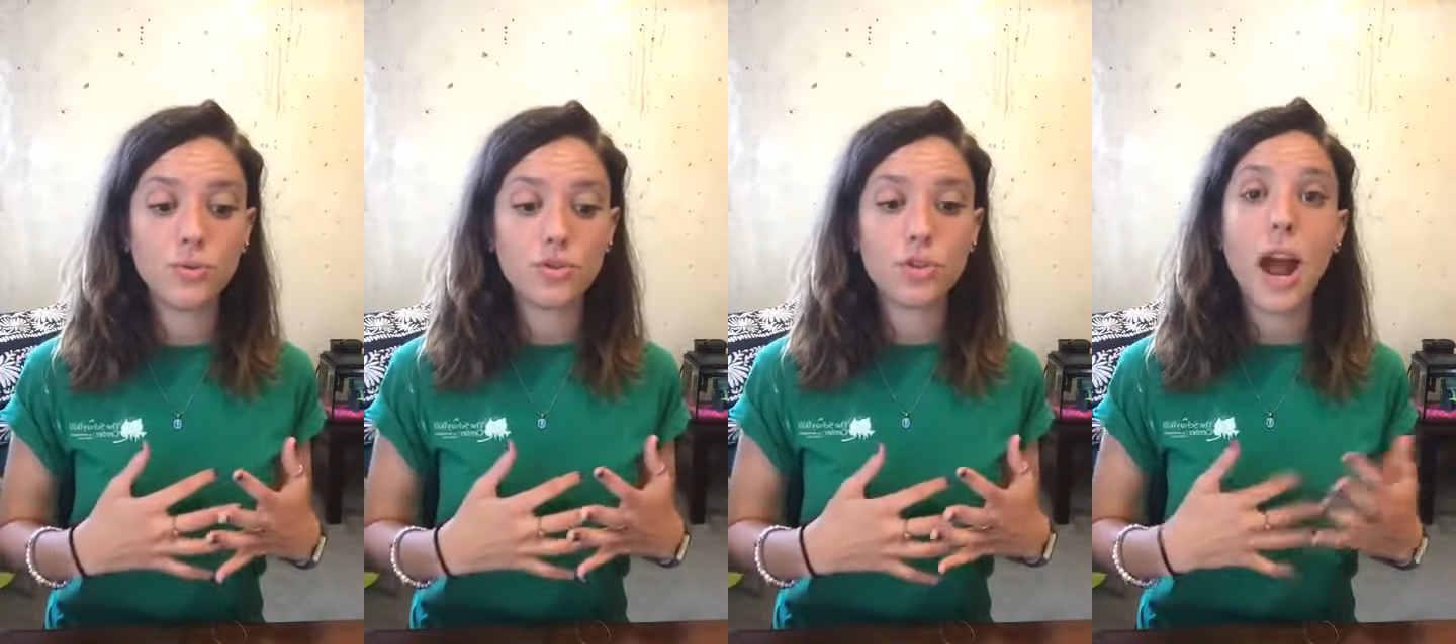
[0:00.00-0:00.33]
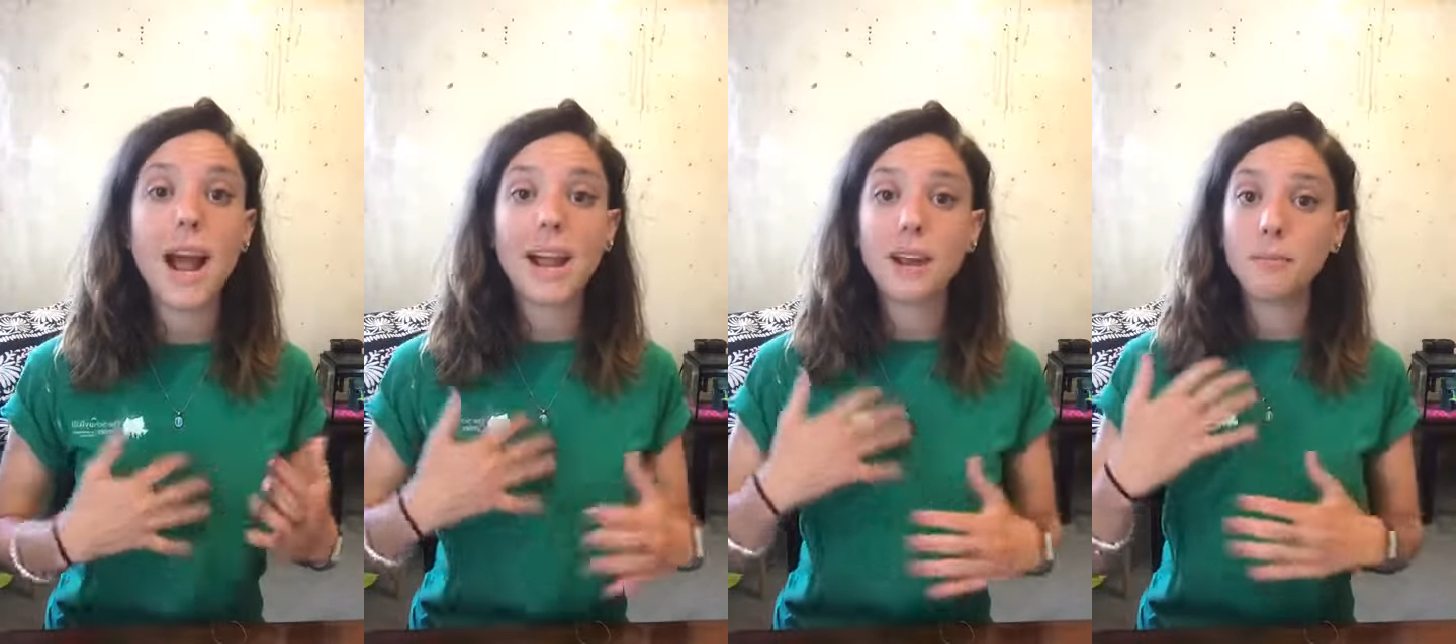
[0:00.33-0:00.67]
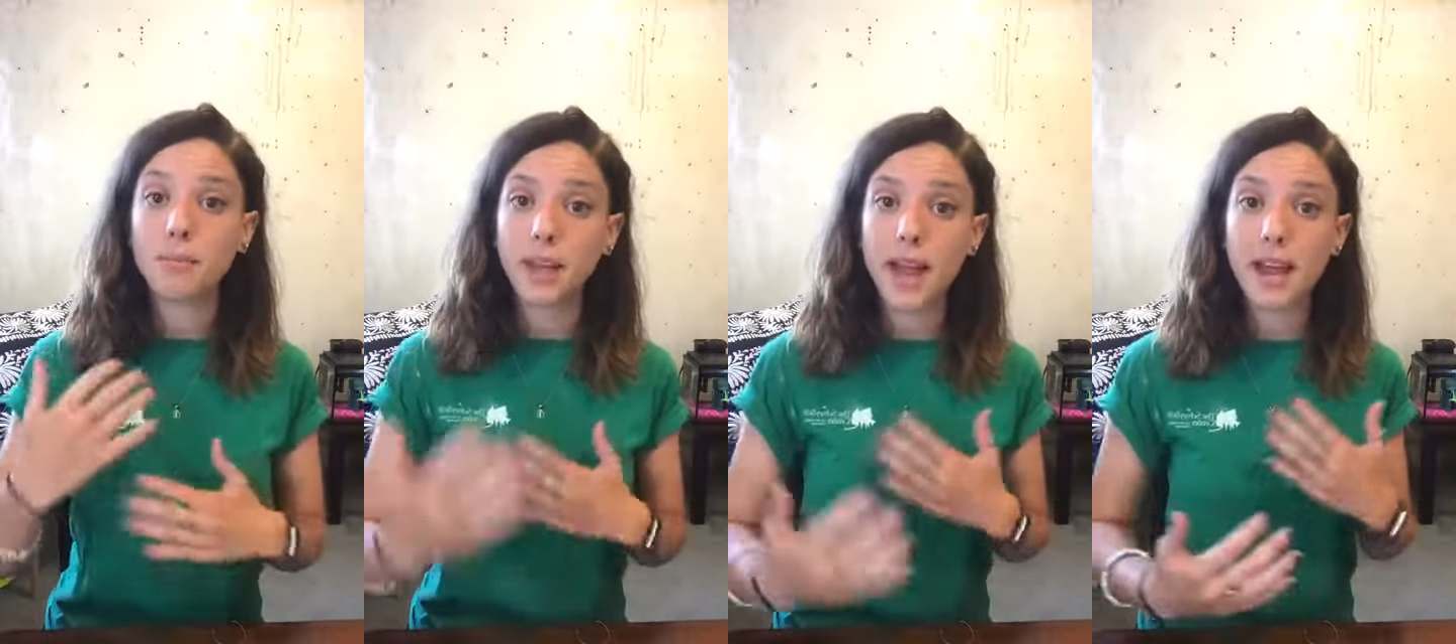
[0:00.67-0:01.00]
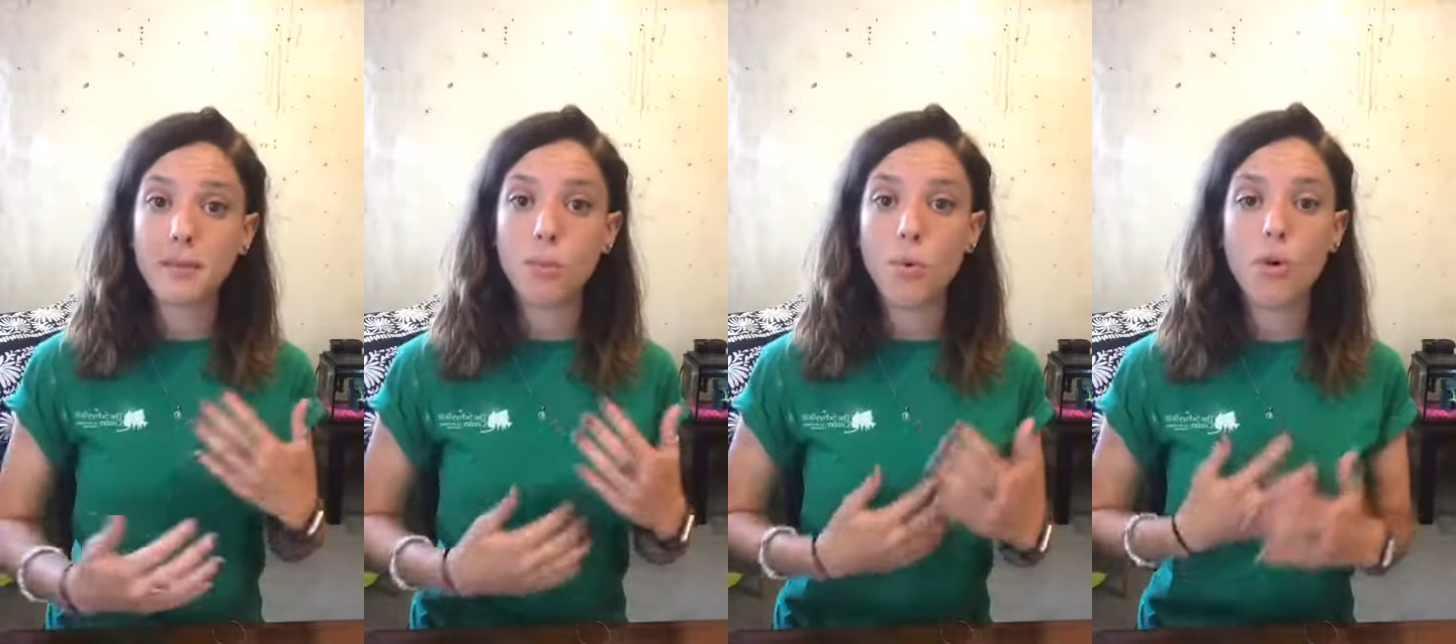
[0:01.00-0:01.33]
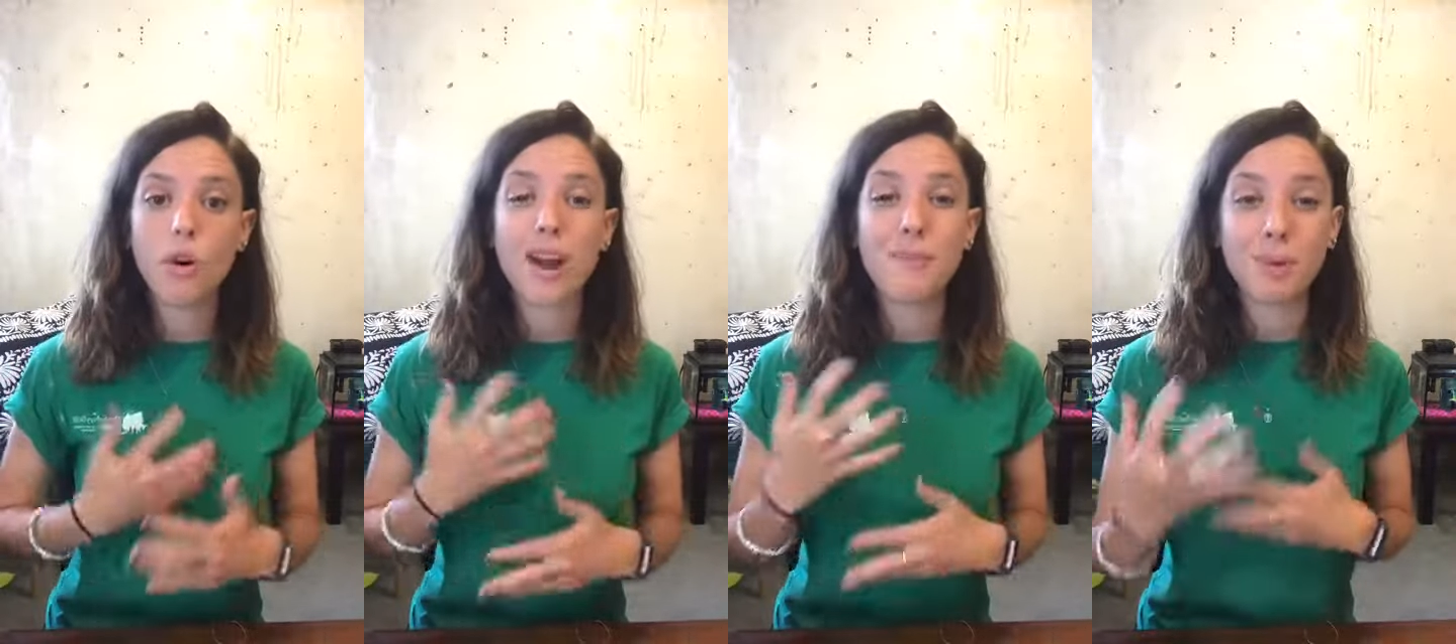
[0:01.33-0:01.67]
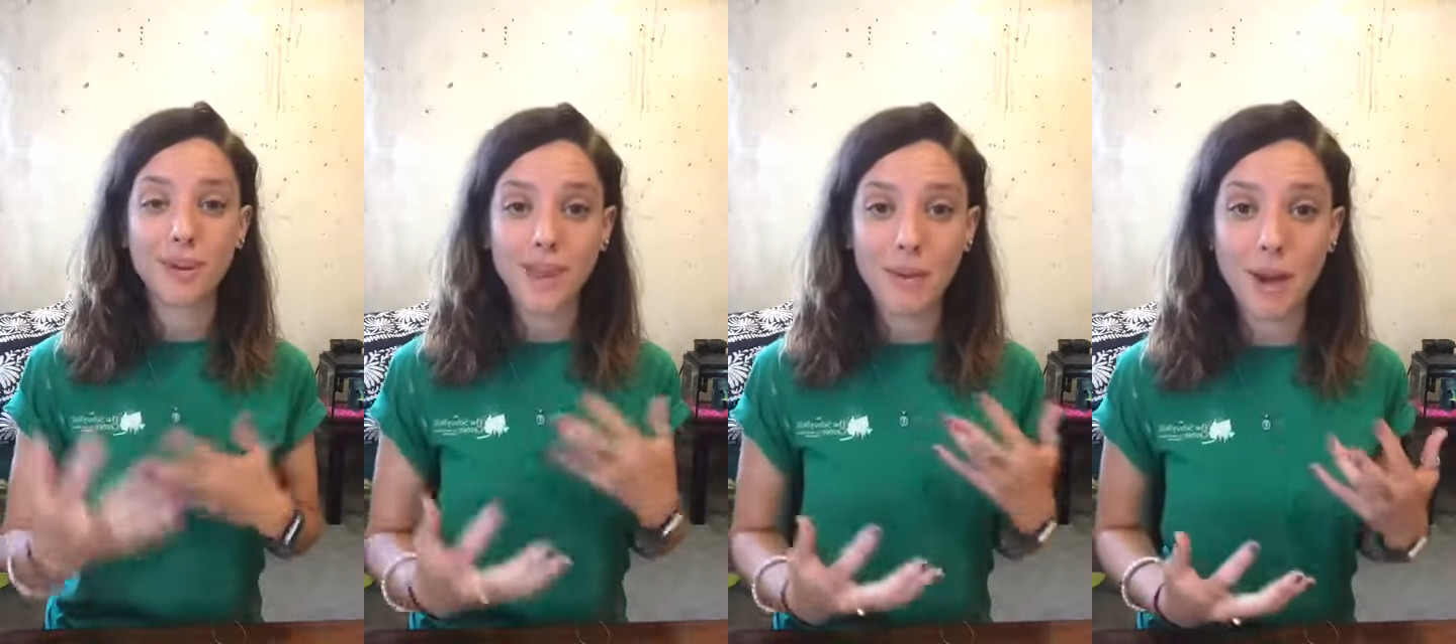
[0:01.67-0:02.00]
try and plant more and
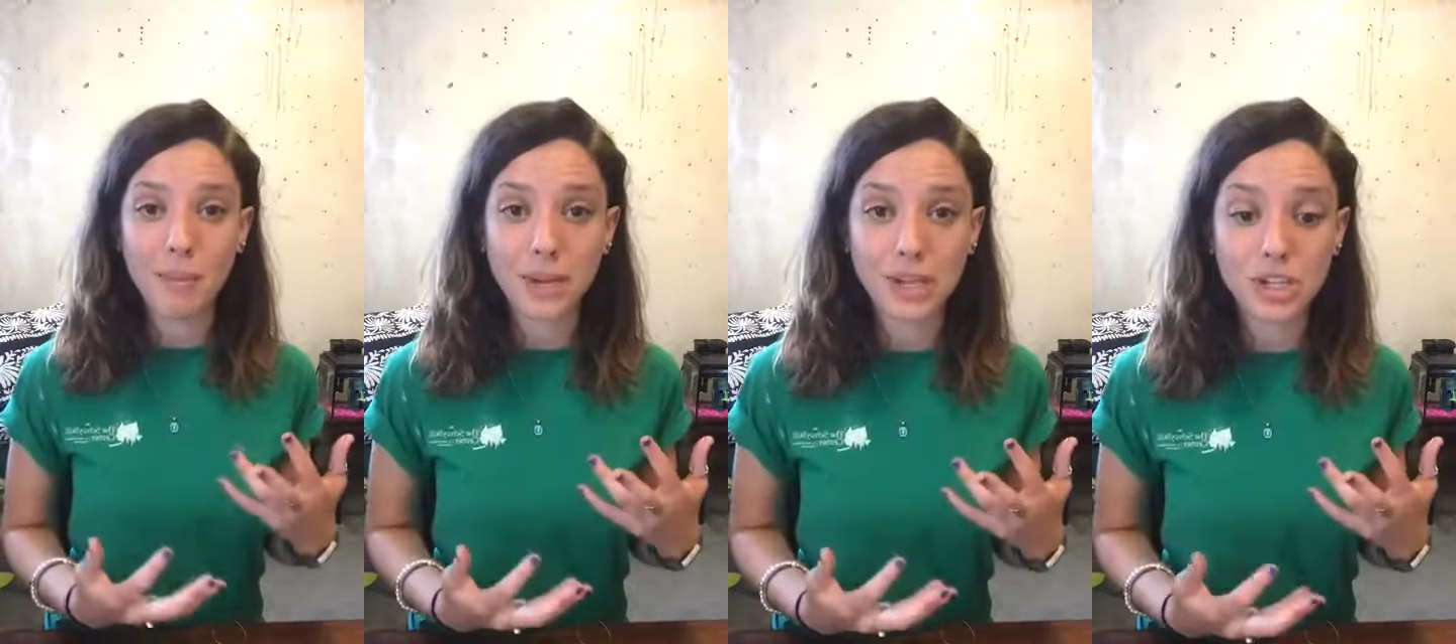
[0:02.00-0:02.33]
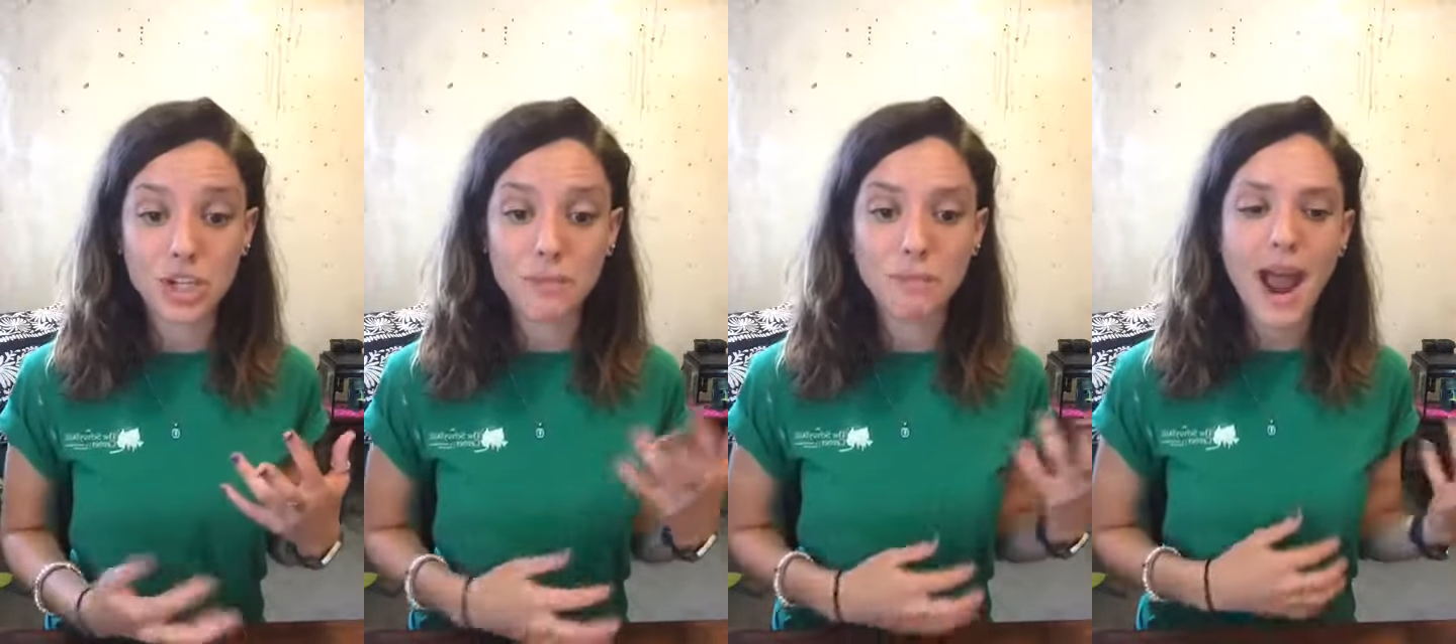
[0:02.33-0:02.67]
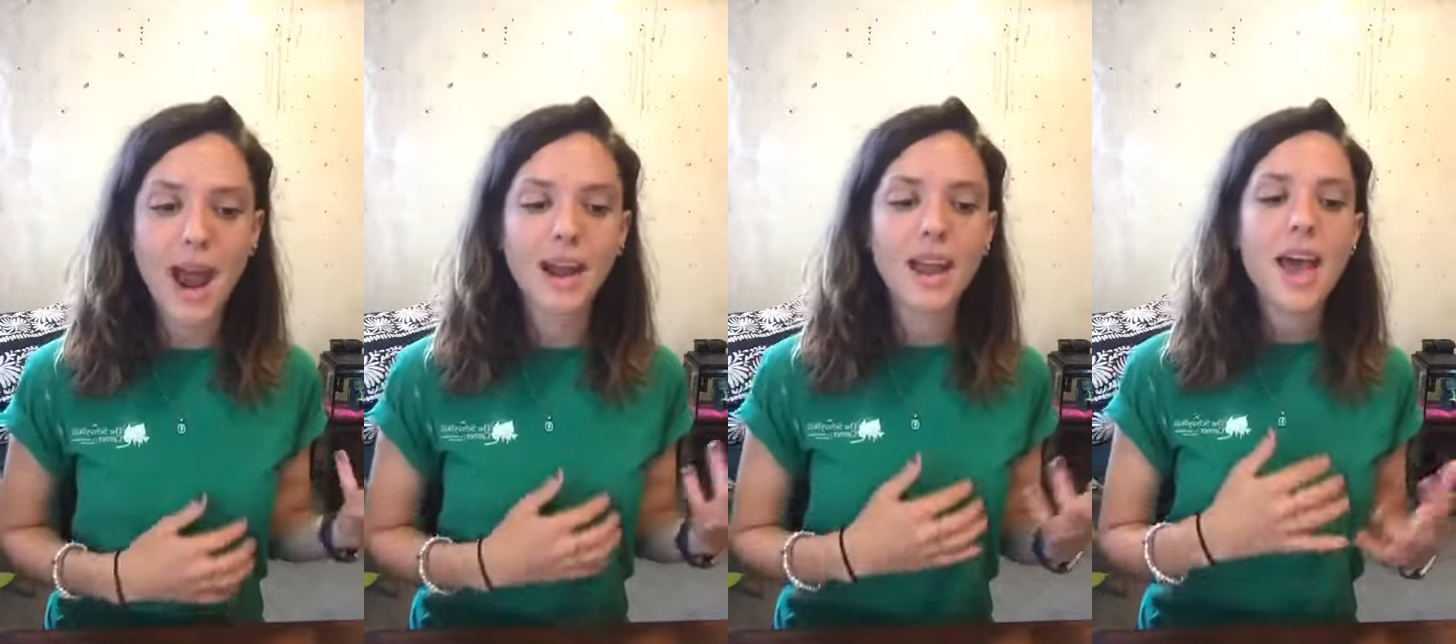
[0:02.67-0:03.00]
bring that population back.